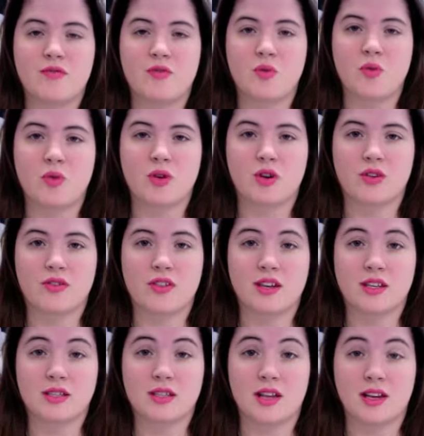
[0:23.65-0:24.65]
for
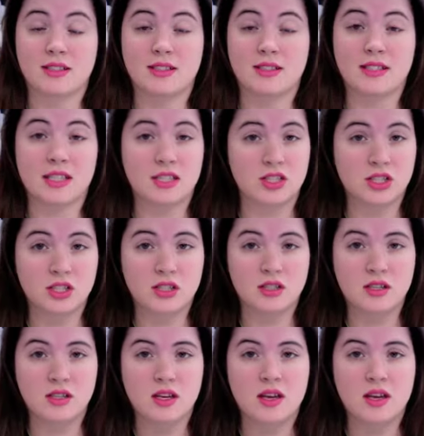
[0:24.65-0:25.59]
things like diction,